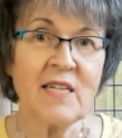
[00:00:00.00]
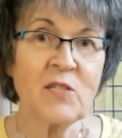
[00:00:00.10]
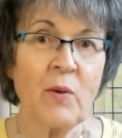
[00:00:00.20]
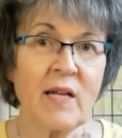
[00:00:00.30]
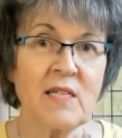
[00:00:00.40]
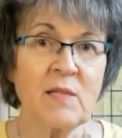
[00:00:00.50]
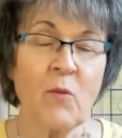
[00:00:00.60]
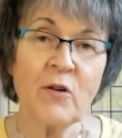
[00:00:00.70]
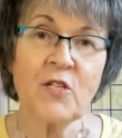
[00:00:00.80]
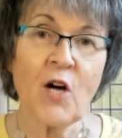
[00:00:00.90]
as well as
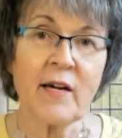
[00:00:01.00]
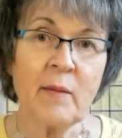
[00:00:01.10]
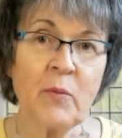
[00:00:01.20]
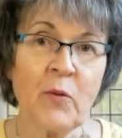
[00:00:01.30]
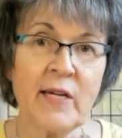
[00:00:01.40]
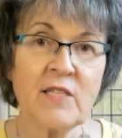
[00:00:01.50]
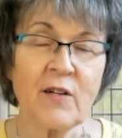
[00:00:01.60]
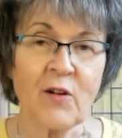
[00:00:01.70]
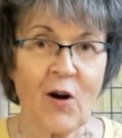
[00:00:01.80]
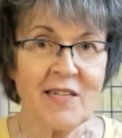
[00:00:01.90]
more talking points
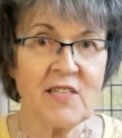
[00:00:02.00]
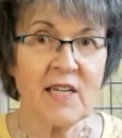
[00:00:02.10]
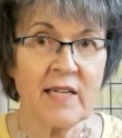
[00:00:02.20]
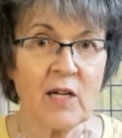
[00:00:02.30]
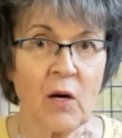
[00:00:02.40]
on God's Healing